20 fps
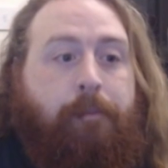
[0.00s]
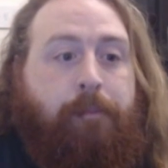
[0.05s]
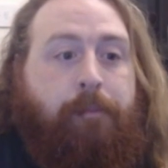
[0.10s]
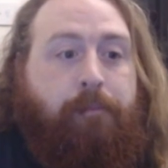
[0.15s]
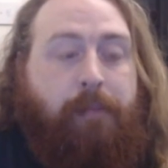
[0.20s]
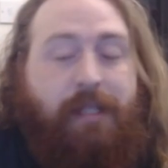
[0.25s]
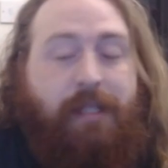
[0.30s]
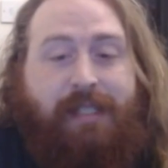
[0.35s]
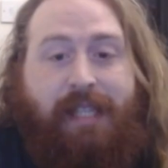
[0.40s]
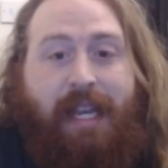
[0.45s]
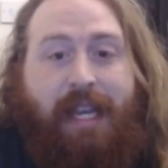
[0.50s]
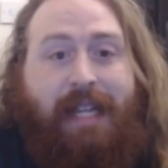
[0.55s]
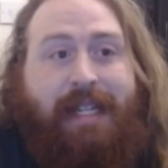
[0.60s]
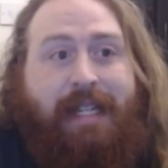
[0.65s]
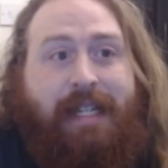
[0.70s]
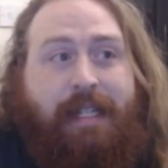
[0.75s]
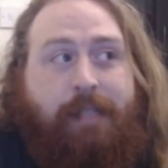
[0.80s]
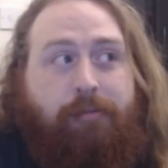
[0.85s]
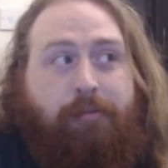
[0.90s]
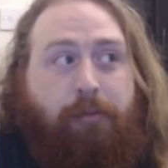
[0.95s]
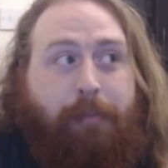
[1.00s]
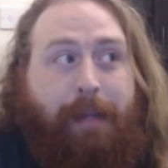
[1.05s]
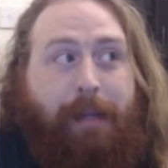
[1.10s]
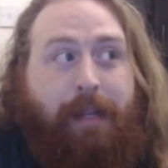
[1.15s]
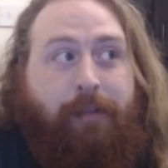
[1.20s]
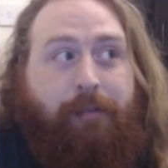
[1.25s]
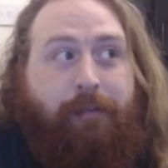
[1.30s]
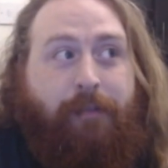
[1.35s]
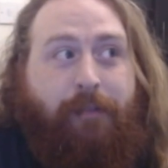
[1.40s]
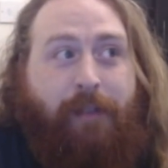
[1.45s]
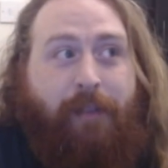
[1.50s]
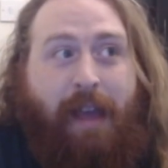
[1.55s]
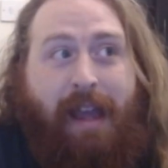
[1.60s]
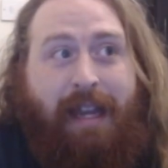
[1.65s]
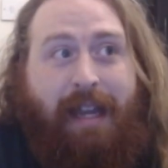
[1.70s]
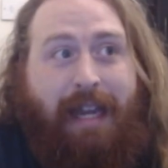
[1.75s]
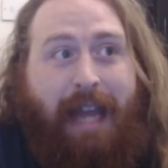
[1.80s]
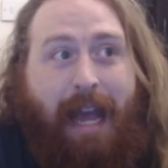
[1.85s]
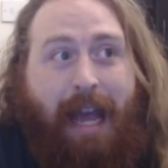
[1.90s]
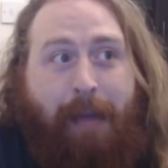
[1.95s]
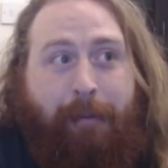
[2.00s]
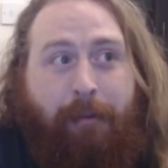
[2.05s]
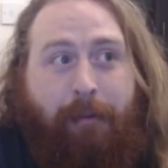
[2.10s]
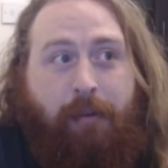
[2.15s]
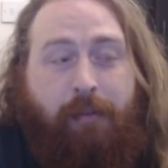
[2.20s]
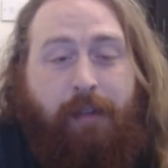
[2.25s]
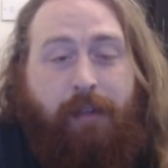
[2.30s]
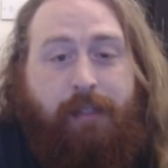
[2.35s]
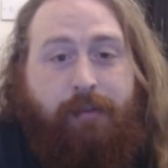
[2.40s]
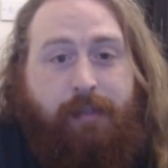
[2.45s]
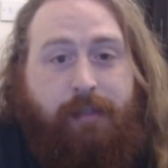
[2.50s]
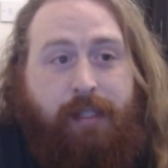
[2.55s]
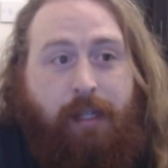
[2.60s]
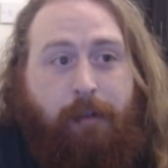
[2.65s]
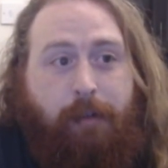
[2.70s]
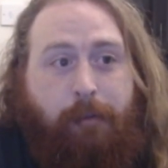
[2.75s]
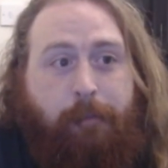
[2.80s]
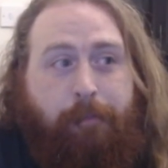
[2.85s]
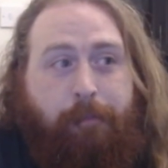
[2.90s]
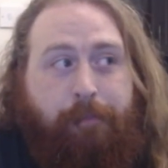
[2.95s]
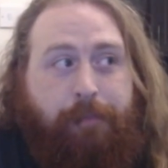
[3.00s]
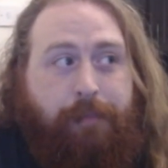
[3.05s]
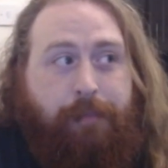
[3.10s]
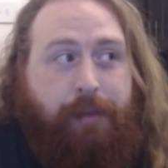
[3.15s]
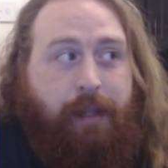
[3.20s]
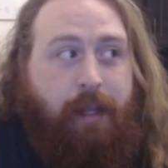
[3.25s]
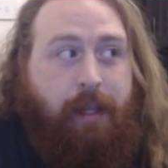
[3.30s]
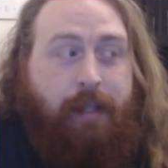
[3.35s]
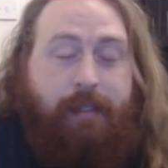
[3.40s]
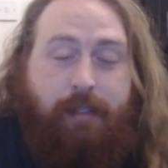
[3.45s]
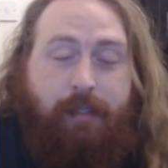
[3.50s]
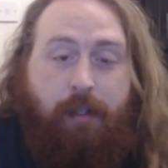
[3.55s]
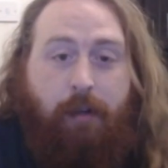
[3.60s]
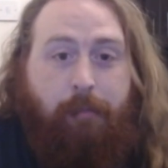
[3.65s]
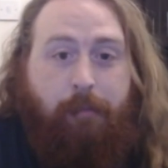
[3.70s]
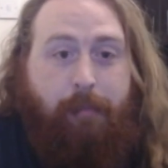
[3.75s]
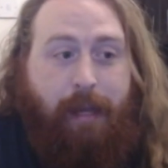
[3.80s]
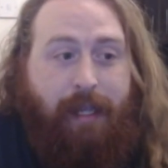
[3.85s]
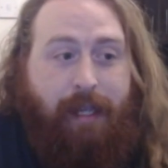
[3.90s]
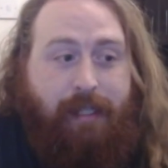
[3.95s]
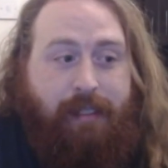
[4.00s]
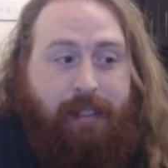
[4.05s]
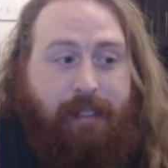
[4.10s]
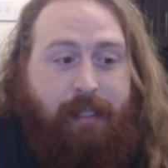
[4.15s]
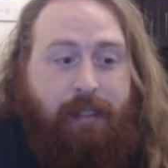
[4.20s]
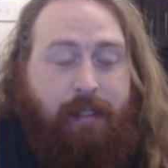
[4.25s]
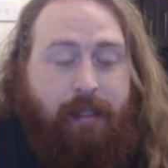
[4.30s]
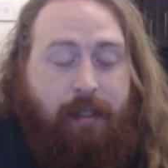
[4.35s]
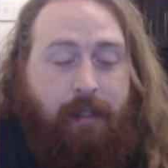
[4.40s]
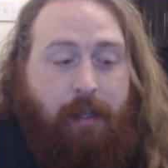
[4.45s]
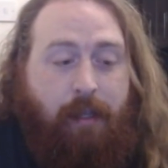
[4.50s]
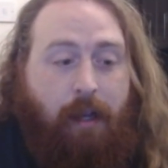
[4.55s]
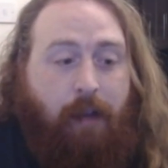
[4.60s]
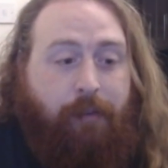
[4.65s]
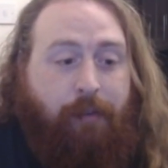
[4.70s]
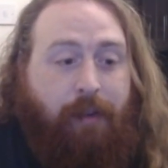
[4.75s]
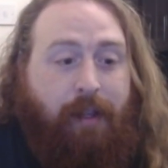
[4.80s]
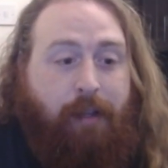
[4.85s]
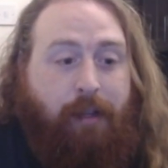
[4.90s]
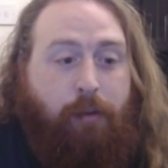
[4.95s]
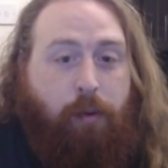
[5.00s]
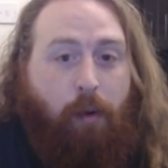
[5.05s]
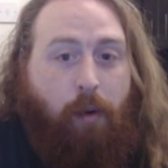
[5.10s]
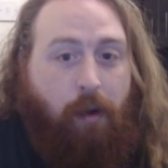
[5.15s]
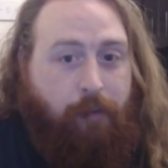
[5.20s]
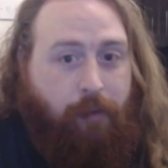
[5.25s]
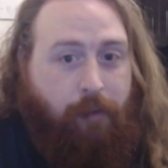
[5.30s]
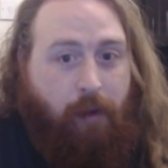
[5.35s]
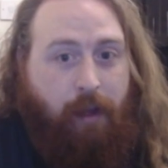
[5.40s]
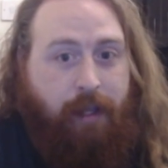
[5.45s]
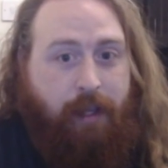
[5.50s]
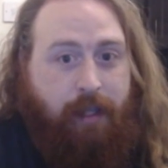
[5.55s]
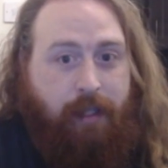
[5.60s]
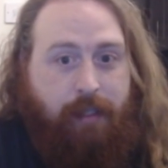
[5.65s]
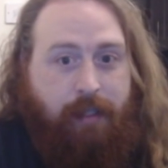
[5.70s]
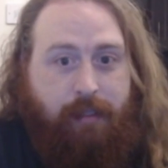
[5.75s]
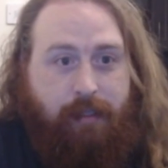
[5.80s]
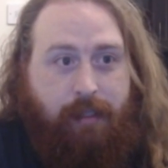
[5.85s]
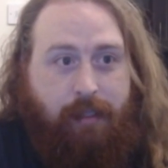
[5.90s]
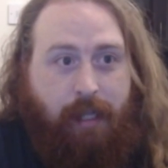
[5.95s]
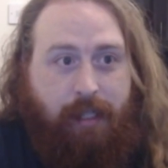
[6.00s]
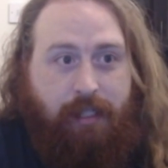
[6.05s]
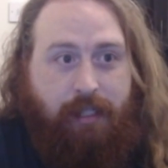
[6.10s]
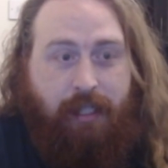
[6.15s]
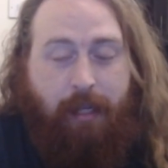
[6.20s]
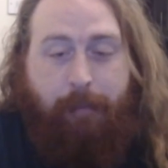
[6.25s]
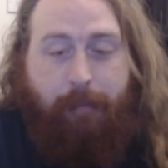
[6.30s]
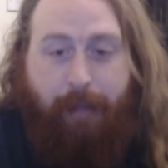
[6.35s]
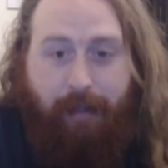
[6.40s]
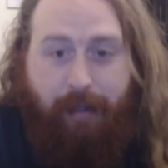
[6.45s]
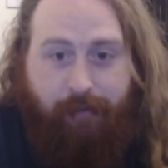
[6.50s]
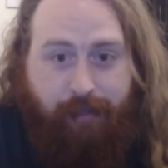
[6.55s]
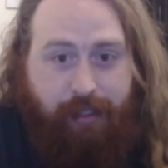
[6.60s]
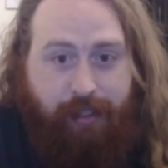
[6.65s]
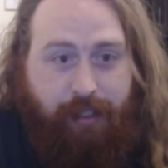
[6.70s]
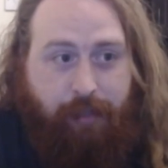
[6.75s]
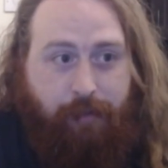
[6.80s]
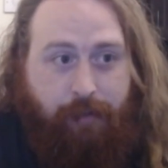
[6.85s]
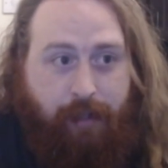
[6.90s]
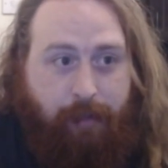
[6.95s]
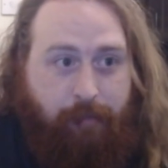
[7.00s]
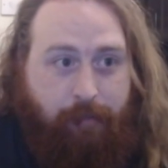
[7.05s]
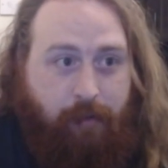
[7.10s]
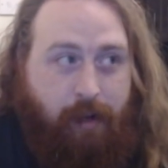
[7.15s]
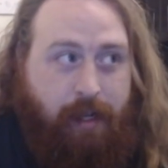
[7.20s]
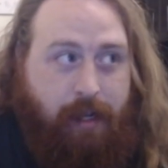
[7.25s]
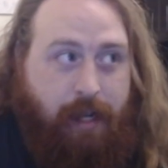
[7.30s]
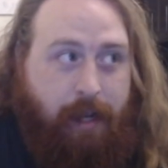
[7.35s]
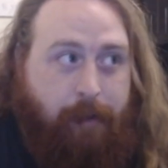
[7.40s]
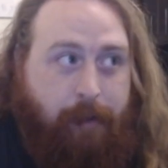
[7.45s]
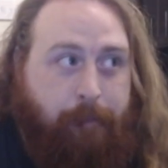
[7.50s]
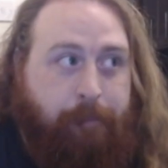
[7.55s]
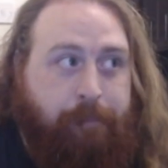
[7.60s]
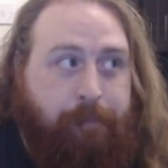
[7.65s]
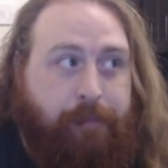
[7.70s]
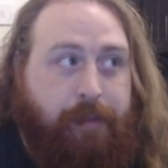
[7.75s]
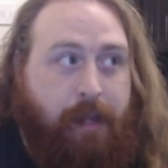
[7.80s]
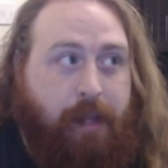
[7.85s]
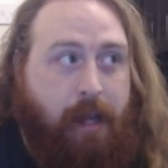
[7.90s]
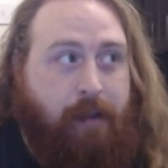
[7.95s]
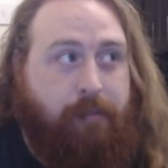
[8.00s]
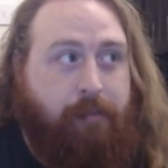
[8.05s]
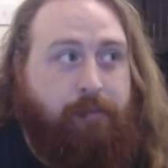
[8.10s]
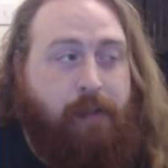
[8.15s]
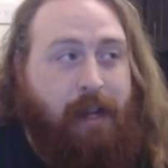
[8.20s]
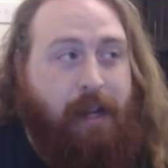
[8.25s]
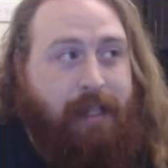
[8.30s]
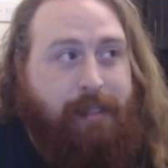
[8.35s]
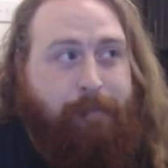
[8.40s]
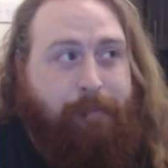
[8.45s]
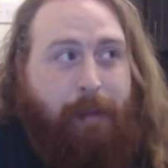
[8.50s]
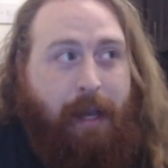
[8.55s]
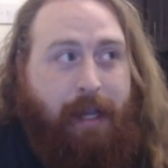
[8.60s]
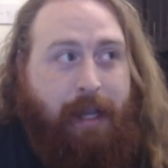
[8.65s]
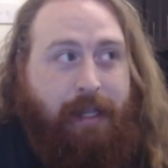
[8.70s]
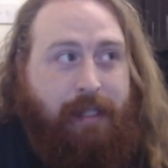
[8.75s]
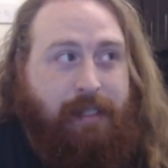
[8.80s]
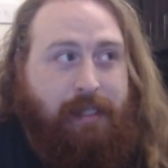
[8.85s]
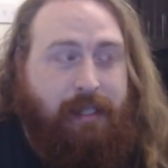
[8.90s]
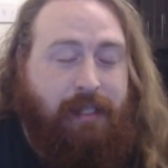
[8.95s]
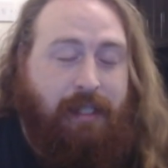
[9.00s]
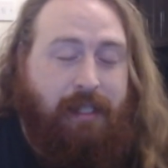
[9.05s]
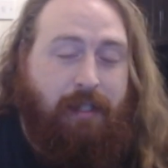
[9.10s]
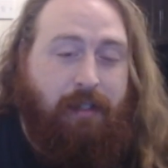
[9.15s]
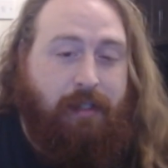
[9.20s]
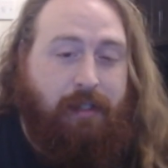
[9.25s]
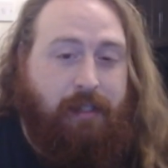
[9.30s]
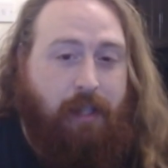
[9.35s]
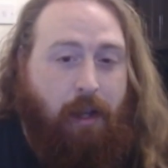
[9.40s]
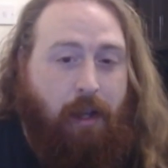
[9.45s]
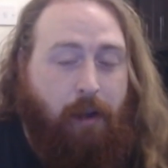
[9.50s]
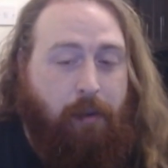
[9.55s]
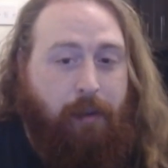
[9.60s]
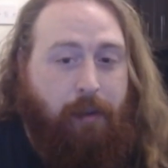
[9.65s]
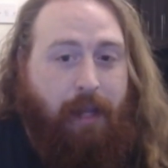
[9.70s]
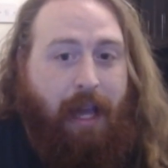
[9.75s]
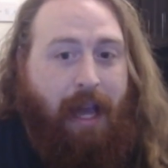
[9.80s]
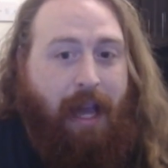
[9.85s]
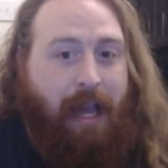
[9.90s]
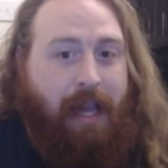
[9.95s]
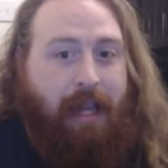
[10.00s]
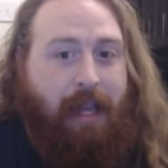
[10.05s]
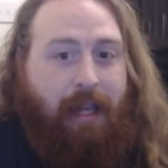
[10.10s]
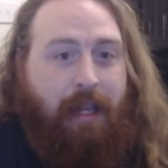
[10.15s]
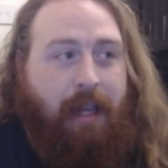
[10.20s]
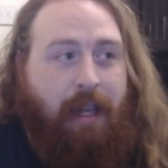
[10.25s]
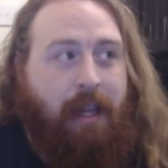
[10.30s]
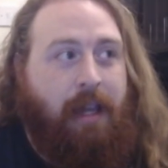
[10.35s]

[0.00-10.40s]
Mercedes will be fairly happy with this result. It's not amazing. I think qualifying is actually a bigger issue for them right now. Their race pace looks okay.